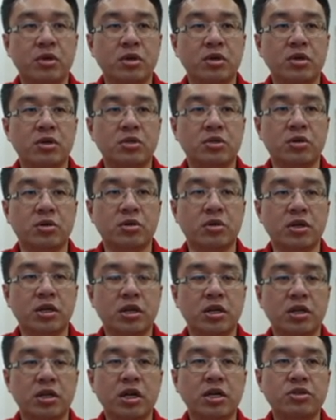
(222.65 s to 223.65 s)
So in
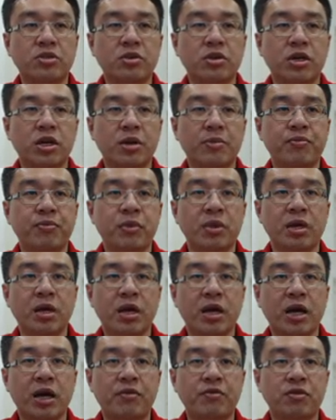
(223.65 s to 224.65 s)
the actual game
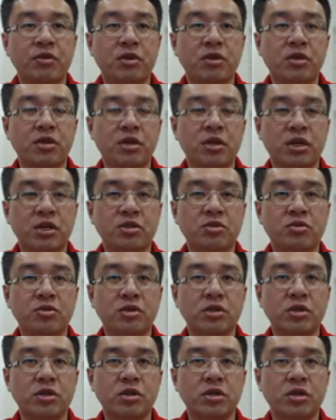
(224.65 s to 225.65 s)
after
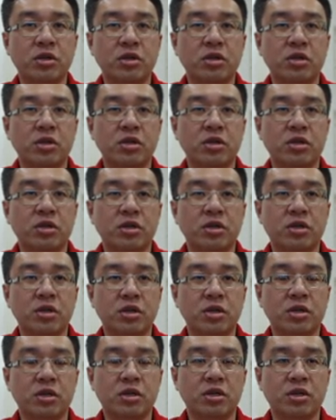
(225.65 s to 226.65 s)
h3
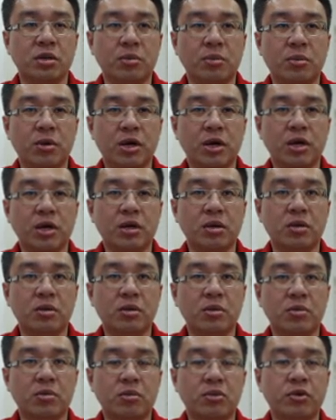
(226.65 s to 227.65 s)
the black
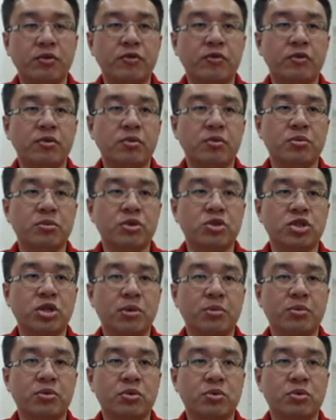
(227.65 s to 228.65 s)
move bishop
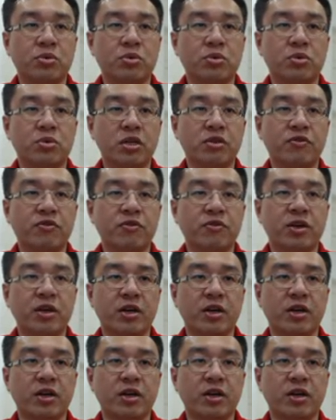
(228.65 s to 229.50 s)
to h5,